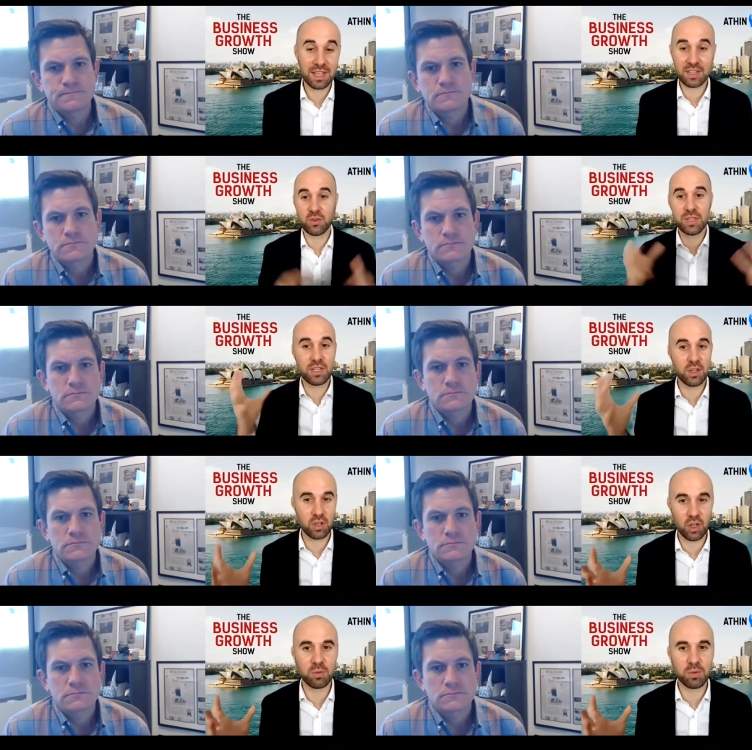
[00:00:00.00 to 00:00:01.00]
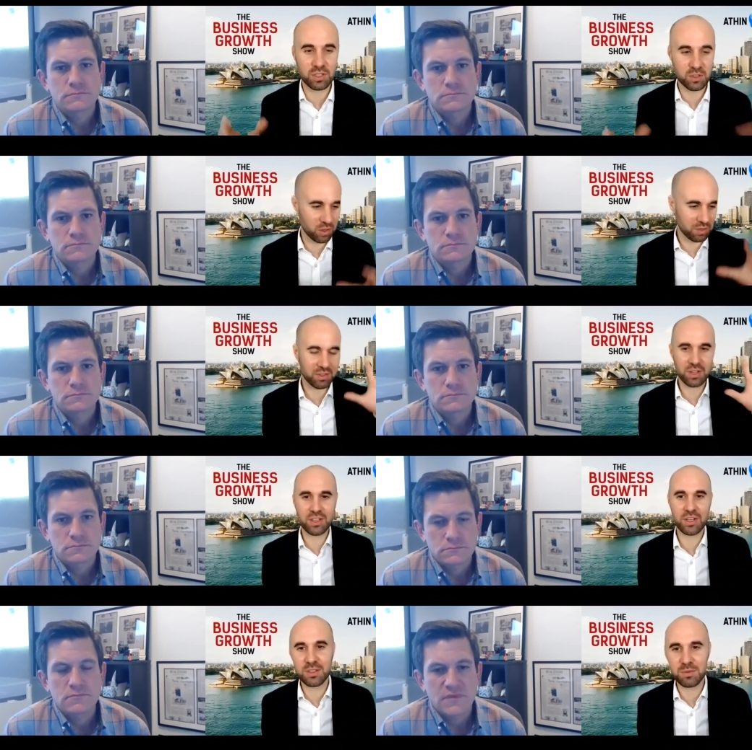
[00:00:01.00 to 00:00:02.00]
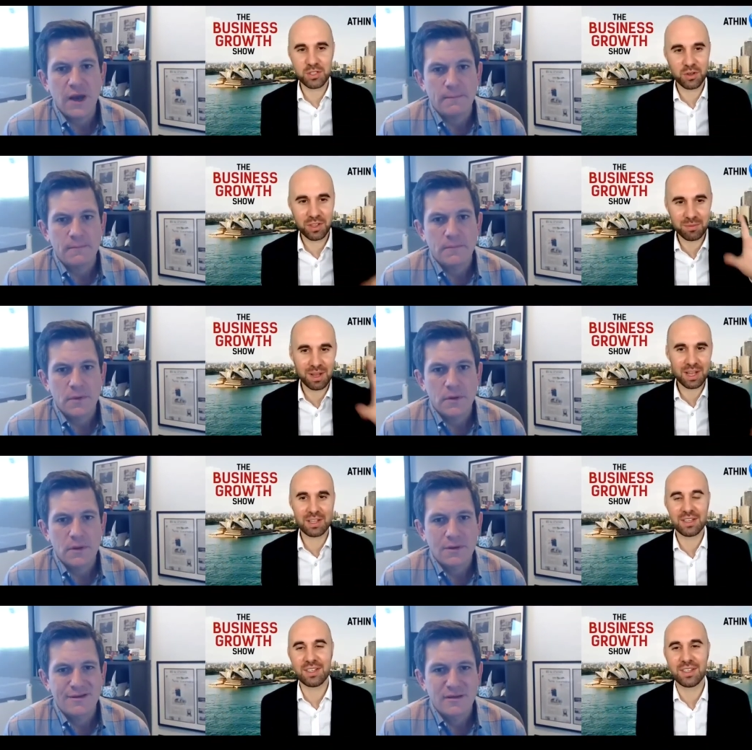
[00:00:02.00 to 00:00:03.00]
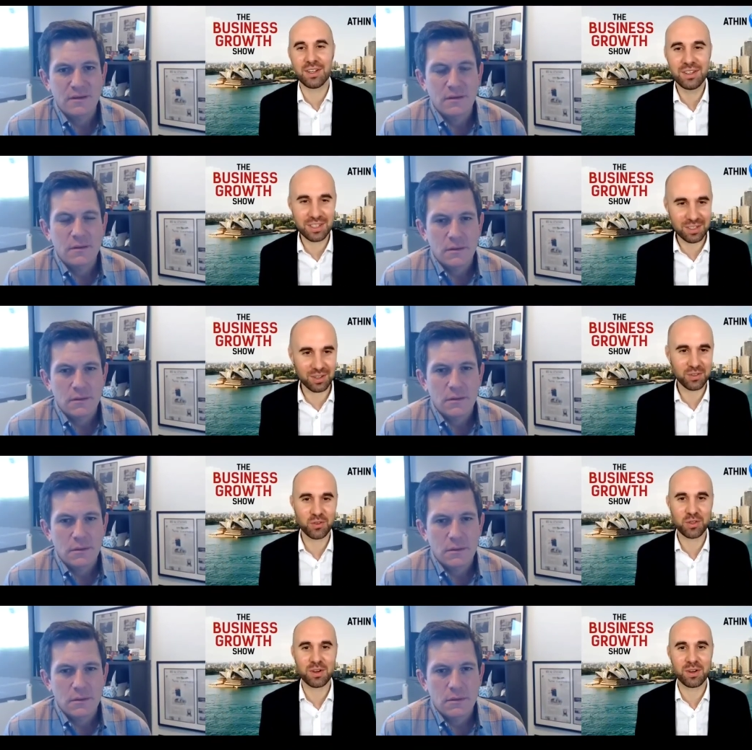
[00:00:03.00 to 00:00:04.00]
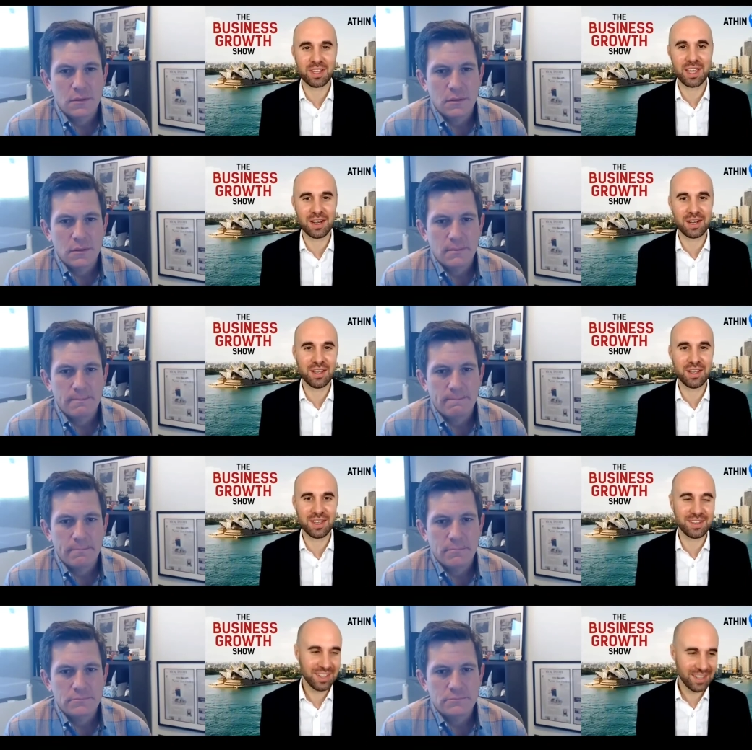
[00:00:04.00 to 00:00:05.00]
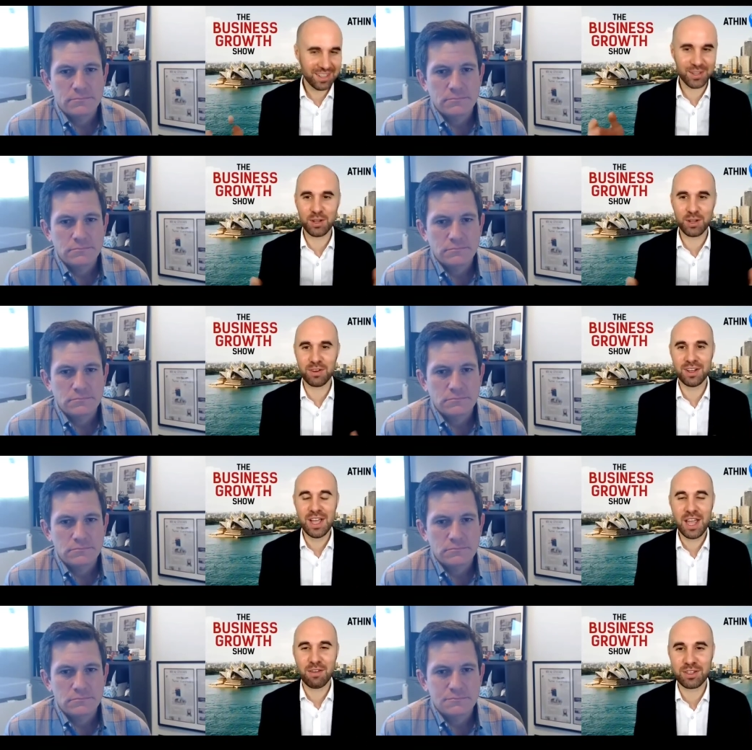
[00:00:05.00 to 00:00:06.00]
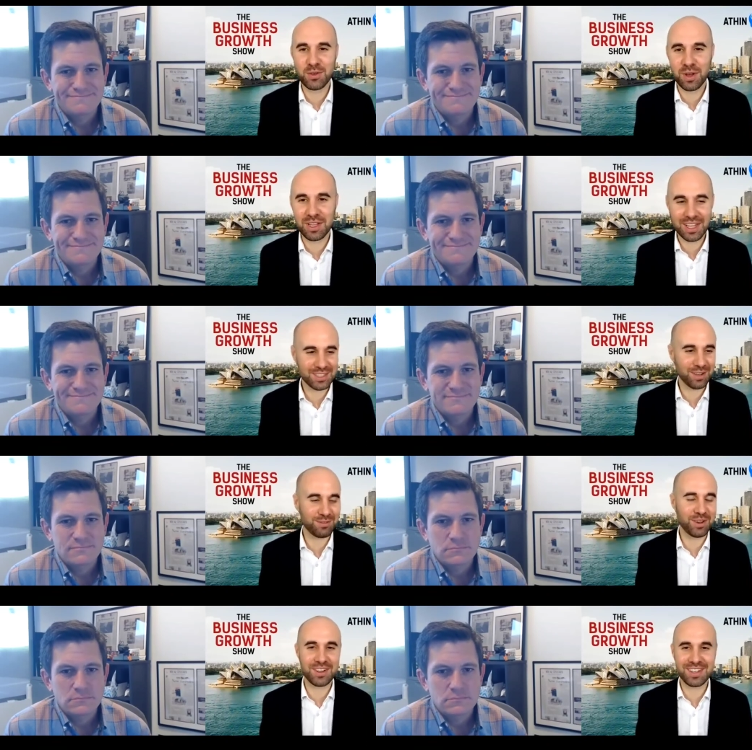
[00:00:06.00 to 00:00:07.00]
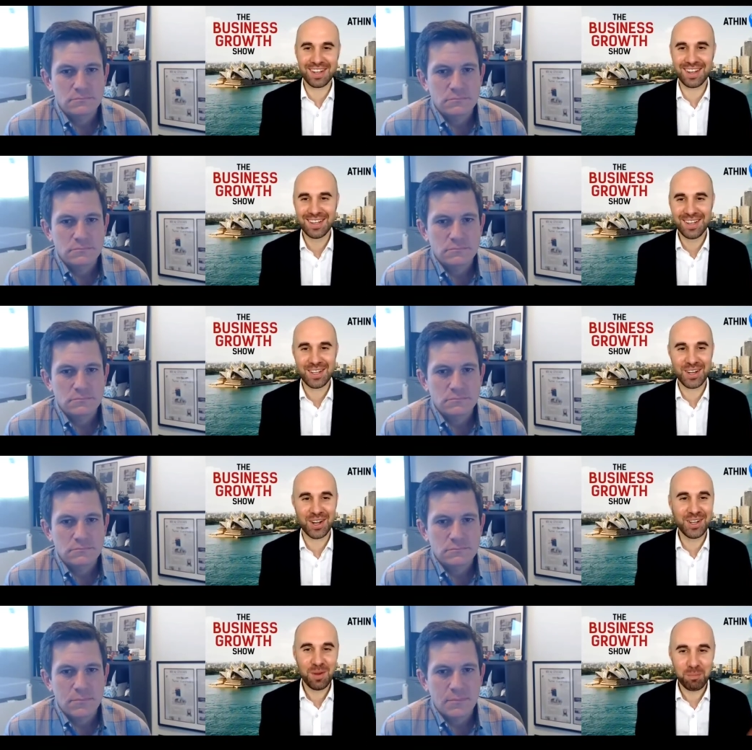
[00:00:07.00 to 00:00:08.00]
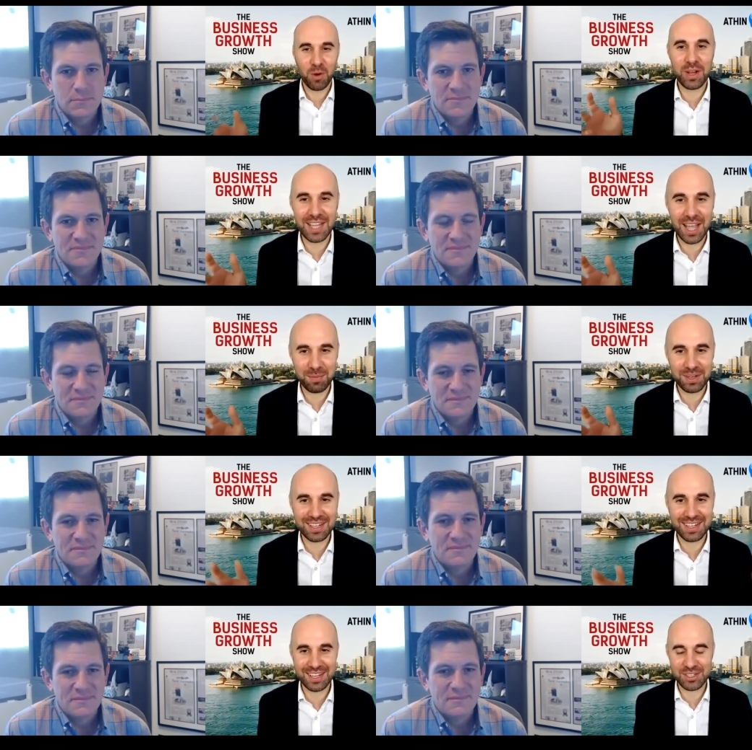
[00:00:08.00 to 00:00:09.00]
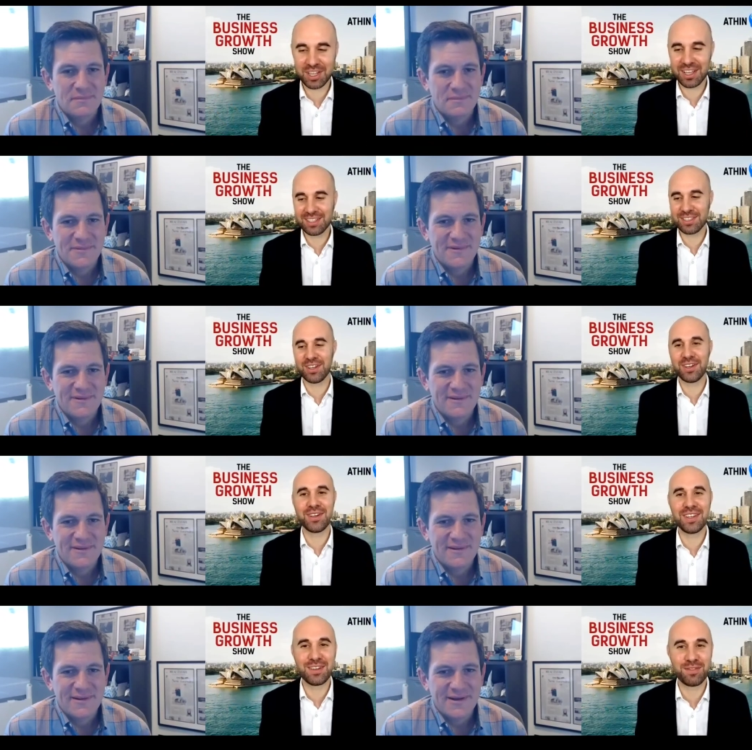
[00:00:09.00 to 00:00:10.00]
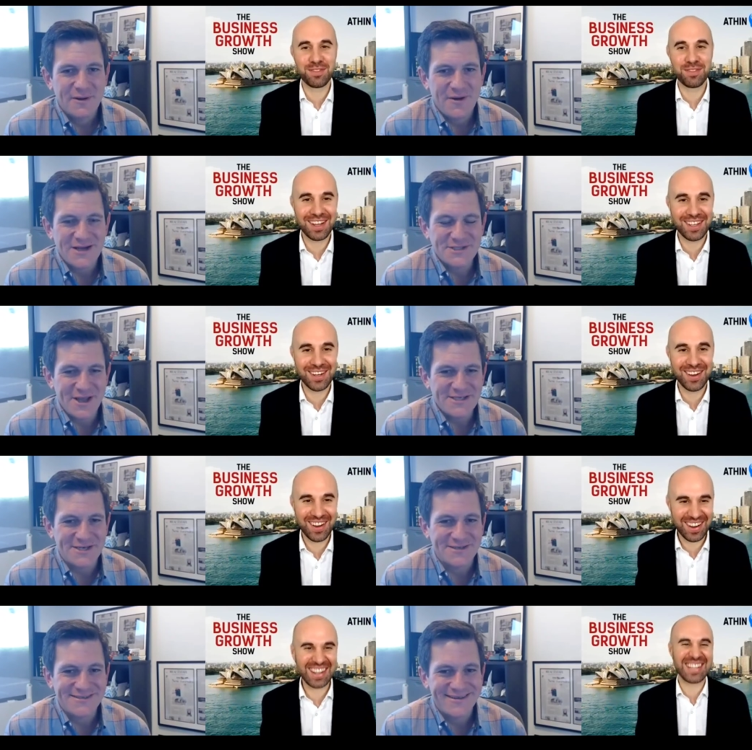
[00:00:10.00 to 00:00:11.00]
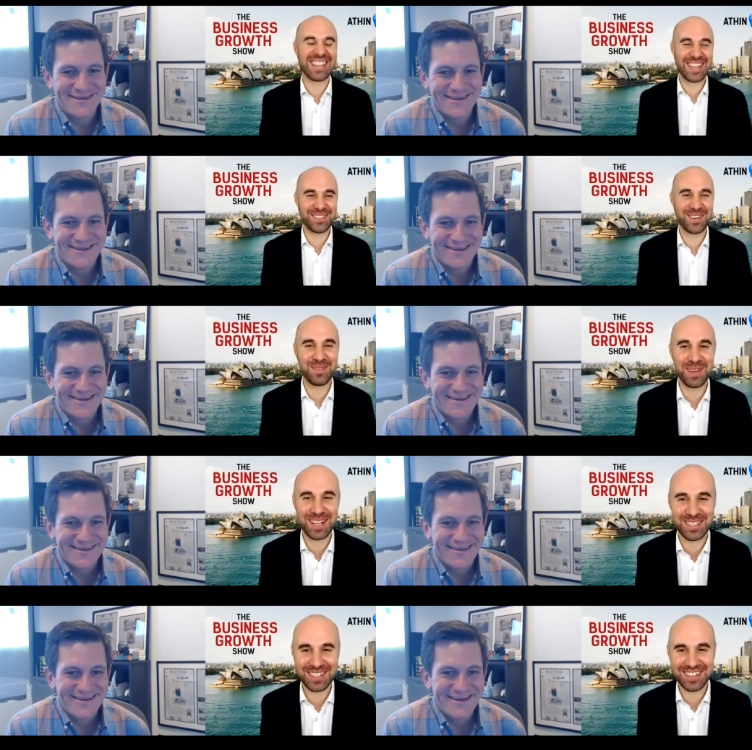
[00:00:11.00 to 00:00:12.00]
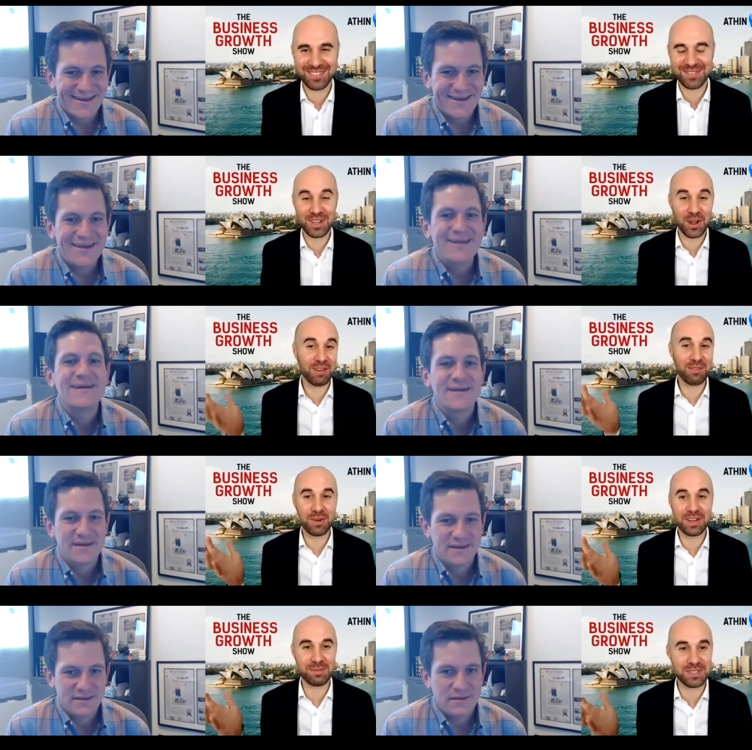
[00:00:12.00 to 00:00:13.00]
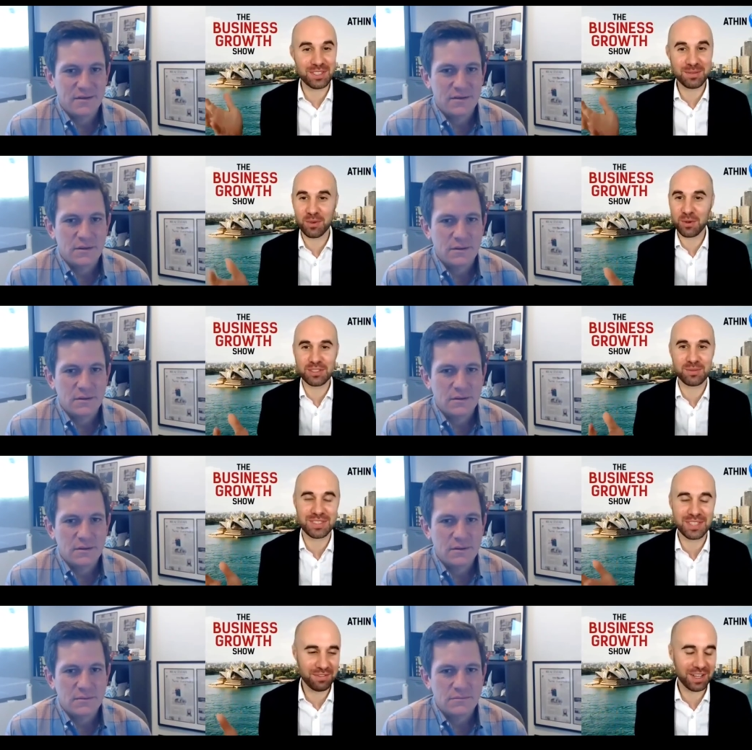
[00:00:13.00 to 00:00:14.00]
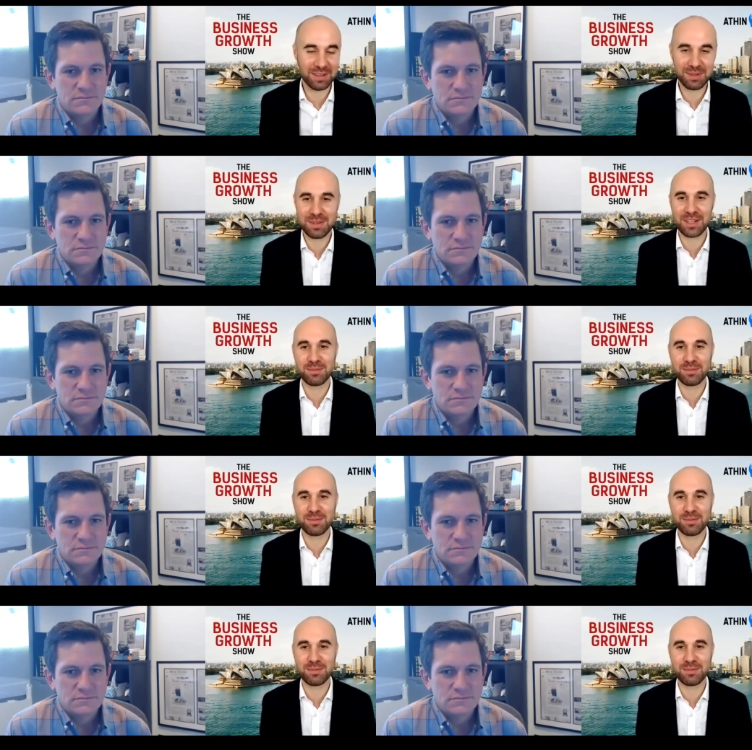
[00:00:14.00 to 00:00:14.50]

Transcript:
Speaker 1: And that's good that you're global as well, even though you got the majority of the market, you know, in North America, Canada. That you know, if I if I do want letters, I've got uh, you know my wedding happening next year. So if uh, you know, thank you very much. And if you know, if I want to put some awesome stuff out, maybe I